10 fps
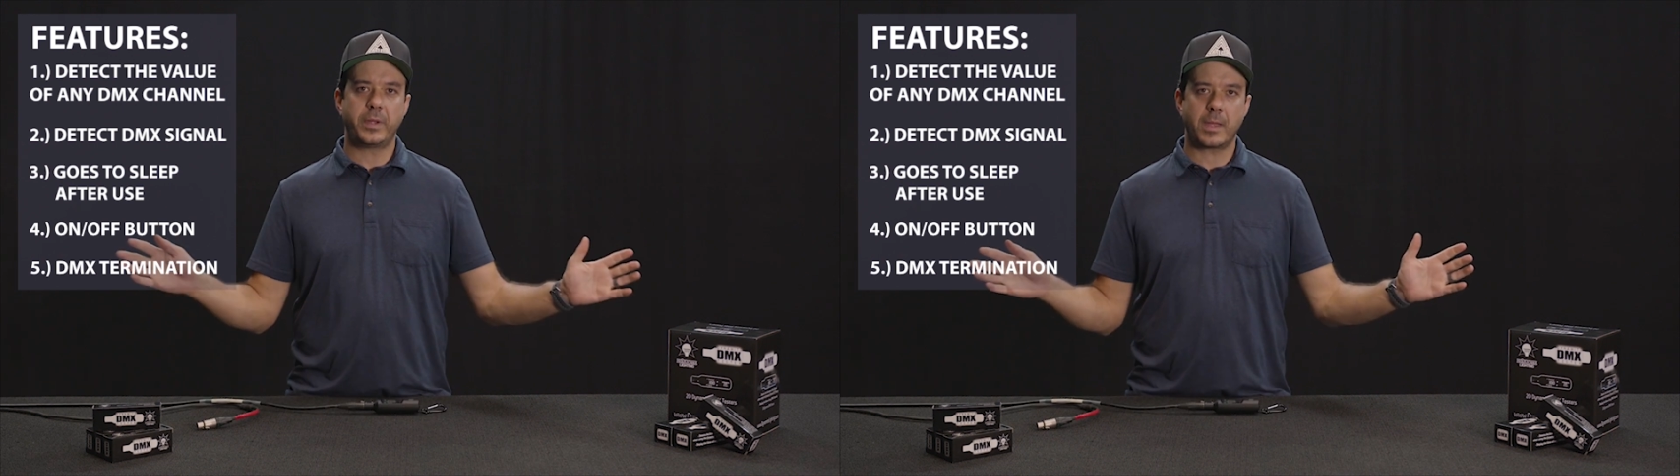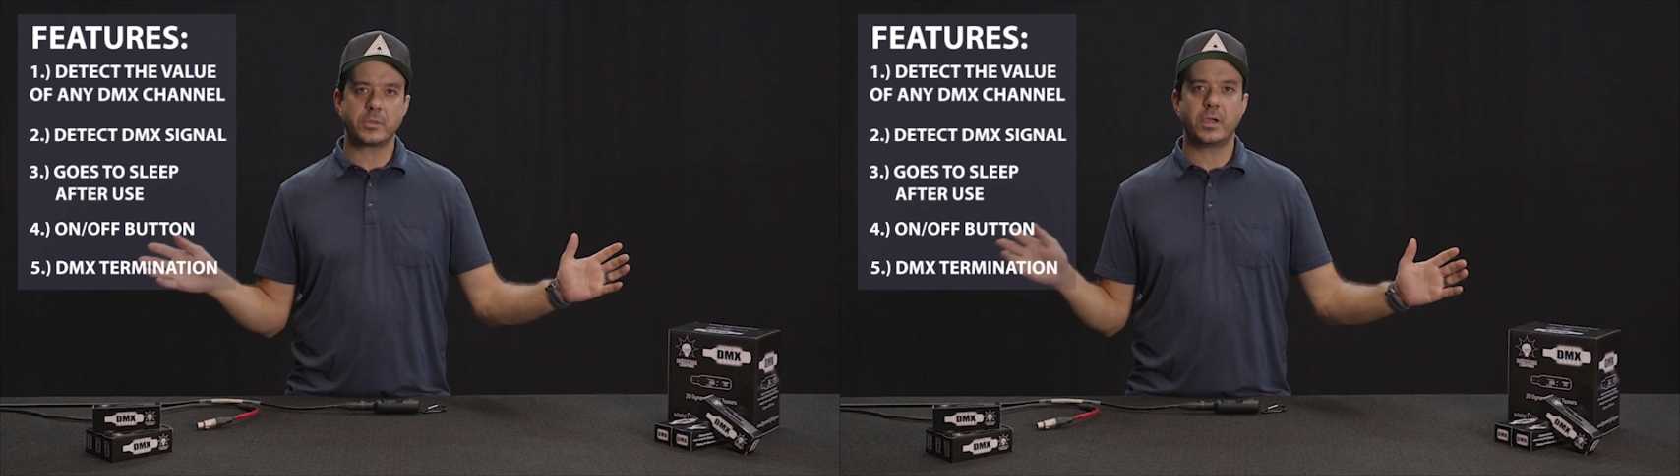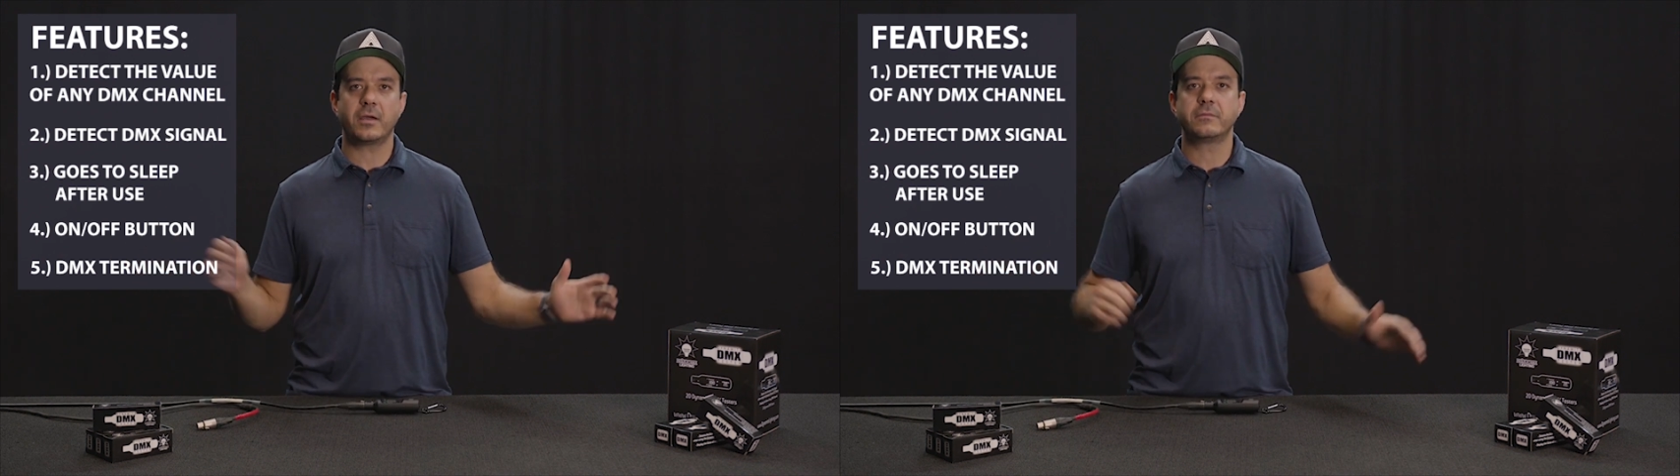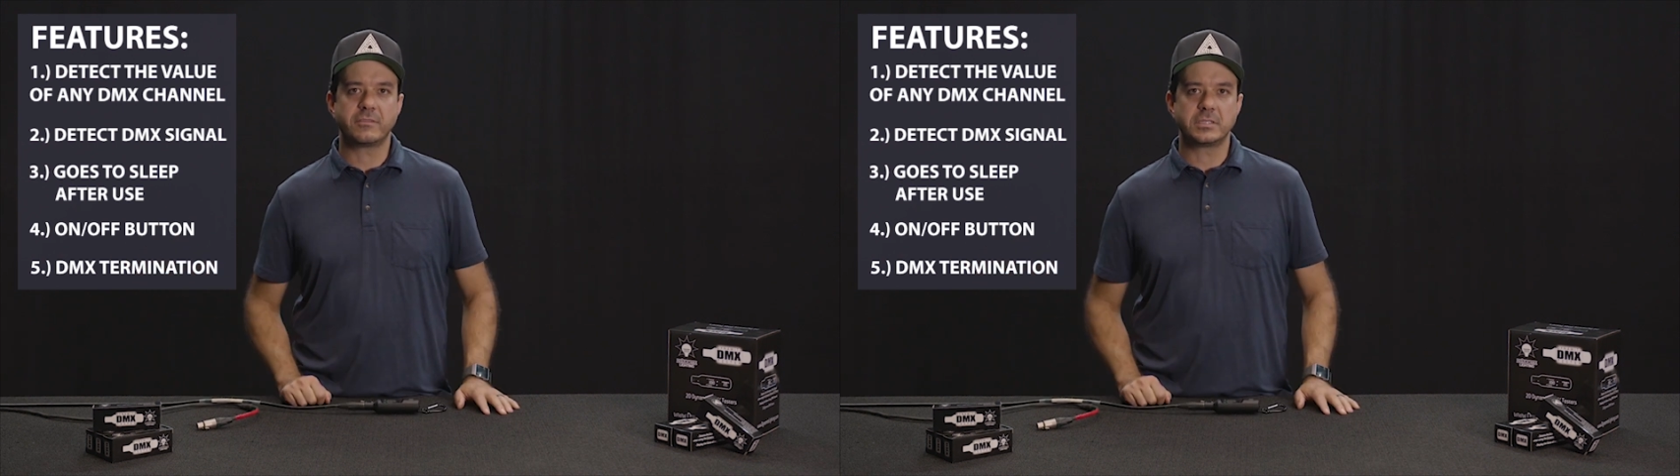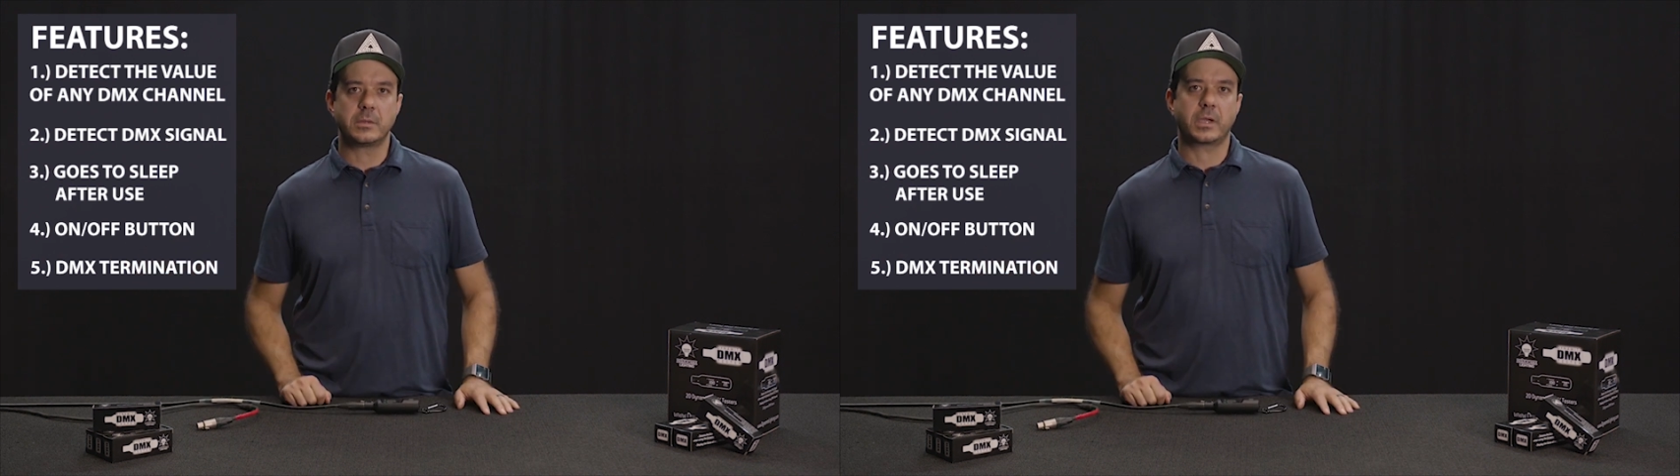Bam, you have
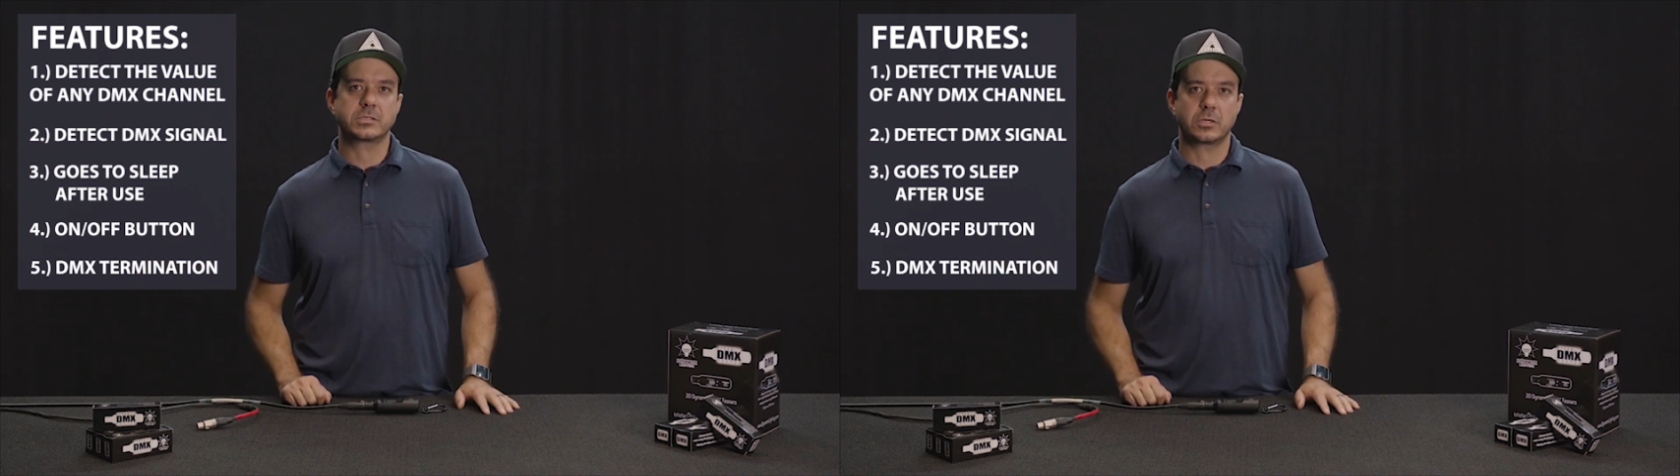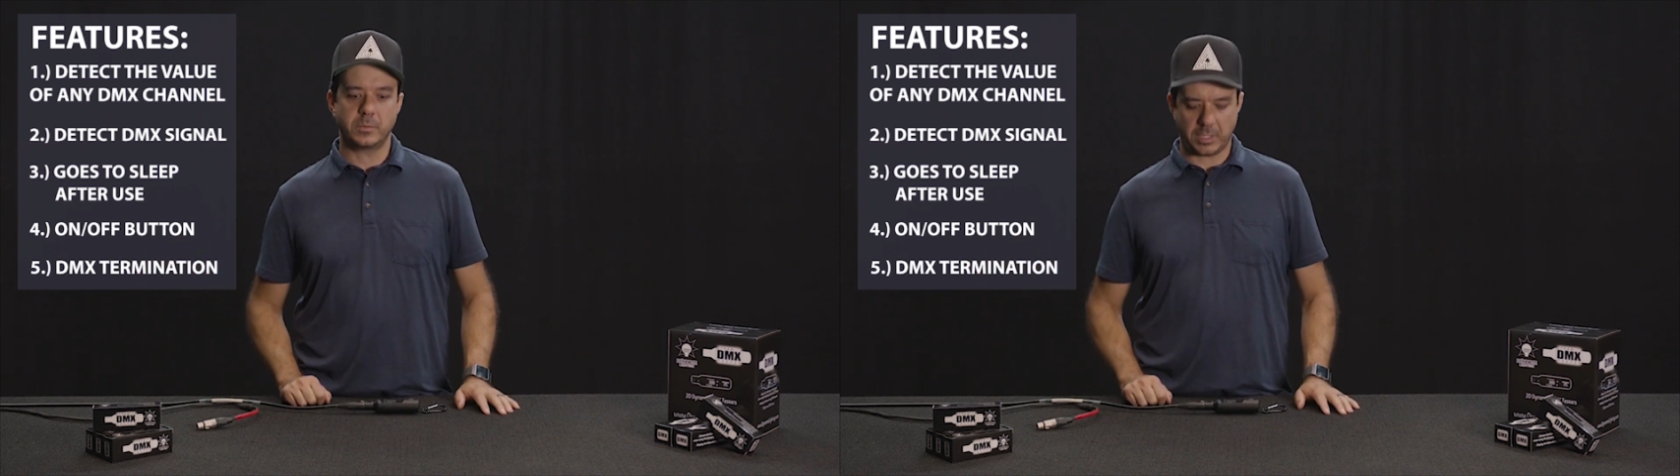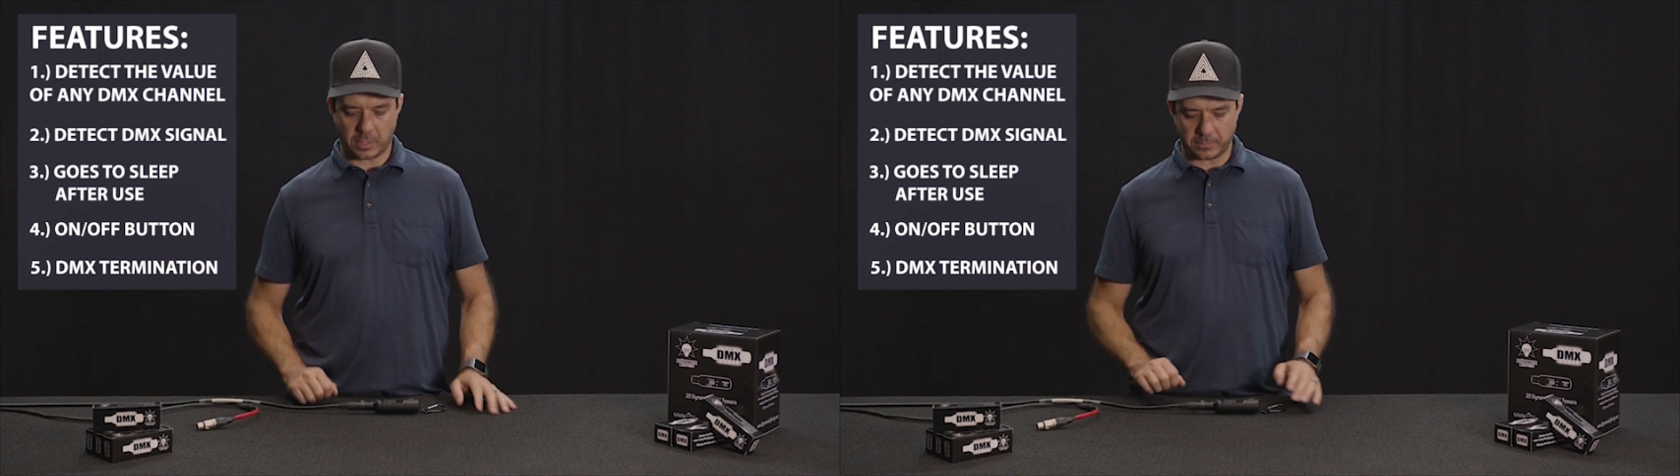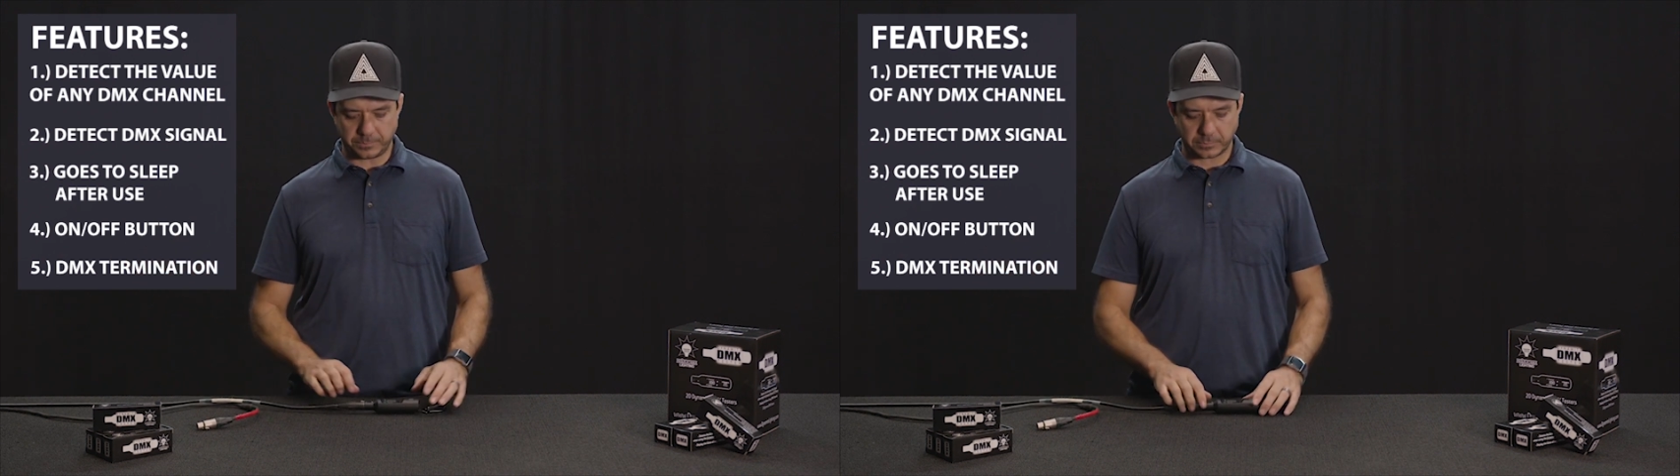a DMX terminator.